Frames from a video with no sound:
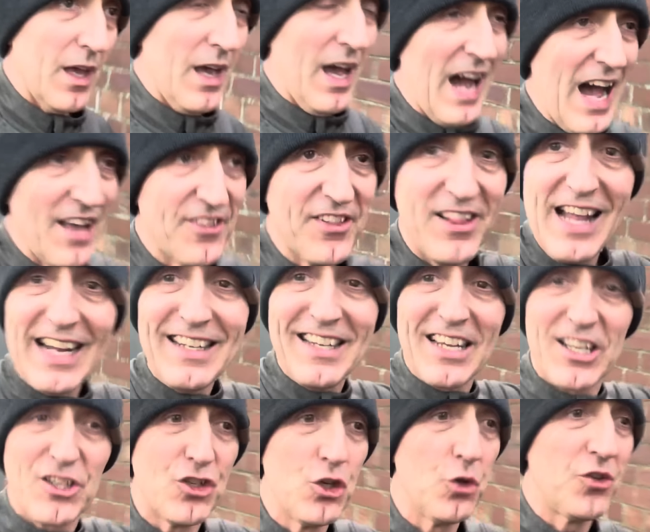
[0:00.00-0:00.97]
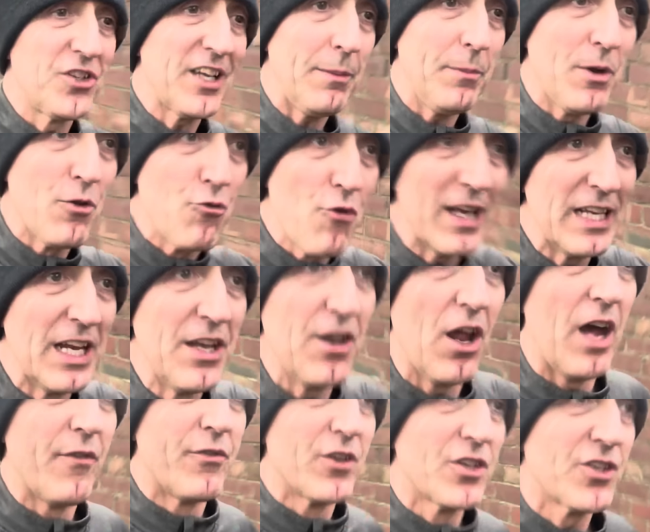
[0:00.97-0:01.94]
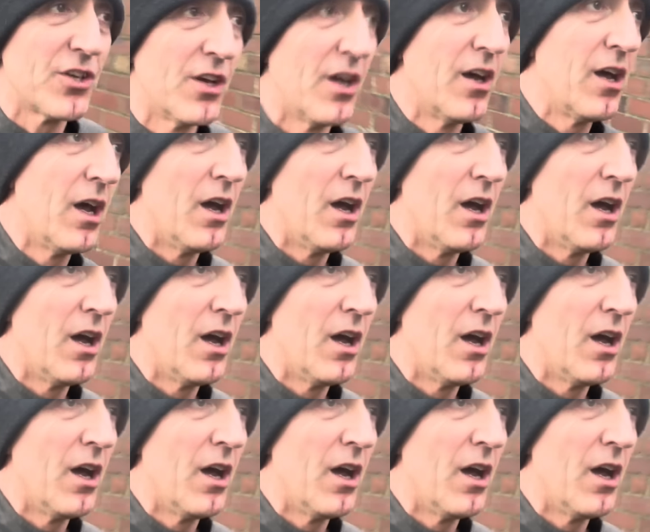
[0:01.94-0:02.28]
Athletics used to get me really nervous.